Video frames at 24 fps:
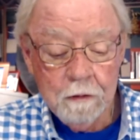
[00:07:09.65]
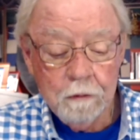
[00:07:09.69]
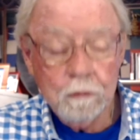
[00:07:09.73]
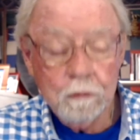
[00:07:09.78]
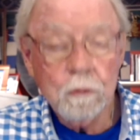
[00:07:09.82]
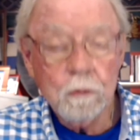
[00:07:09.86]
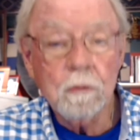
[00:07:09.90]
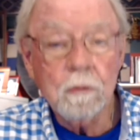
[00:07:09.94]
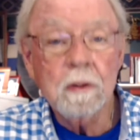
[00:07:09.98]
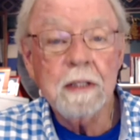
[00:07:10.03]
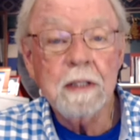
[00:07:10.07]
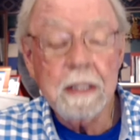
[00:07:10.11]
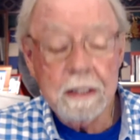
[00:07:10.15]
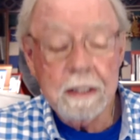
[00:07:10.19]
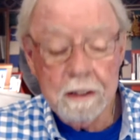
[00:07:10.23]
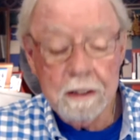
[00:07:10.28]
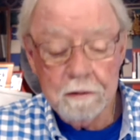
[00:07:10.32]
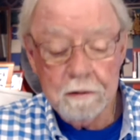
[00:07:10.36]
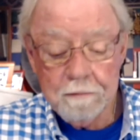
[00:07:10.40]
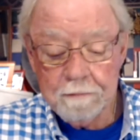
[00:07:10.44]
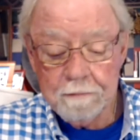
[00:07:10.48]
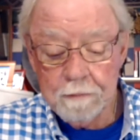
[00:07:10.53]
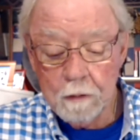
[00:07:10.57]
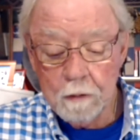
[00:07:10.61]
to a
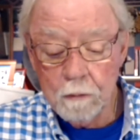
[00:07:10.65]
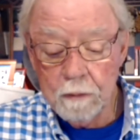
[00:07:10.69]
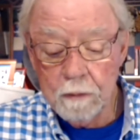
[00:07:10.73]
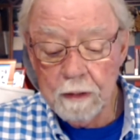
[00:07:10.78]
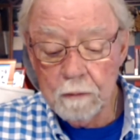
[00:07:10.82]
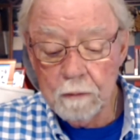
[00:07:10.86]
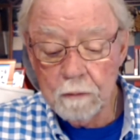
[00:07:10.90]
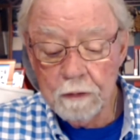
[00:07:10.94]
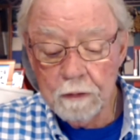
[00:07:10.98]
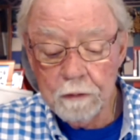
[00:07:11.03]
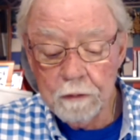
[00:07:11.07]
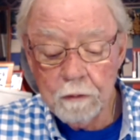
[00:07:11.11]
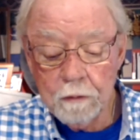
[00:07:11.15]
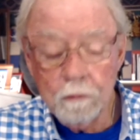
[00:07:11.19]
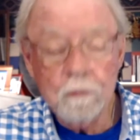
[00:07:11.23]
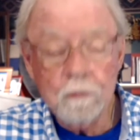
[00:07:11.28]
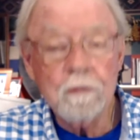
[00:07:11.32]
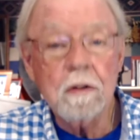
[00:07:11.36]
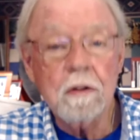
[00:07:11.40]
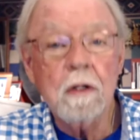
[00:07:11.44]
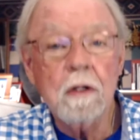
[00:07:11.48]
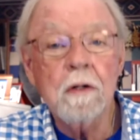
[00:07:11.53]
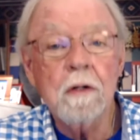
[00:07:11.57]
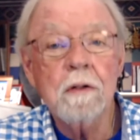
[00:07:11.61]
land flowing with those
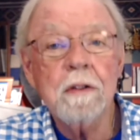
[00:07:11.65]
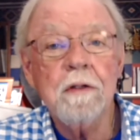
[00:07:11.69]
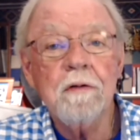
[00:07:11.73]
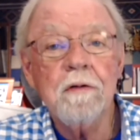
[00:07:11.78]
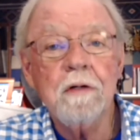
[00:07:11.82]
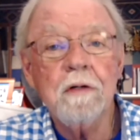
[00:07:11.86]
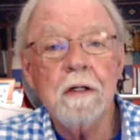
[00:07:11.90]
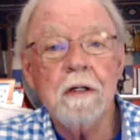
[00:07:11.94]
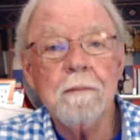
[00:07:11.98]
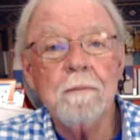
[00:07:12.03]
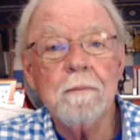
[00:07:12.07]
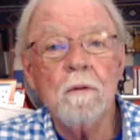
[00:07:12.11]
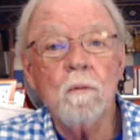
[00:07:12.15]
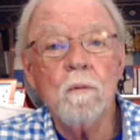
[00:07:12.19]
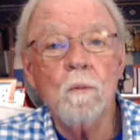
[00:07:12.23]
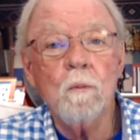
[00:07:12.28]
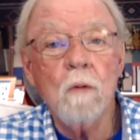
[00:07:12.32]
archetypal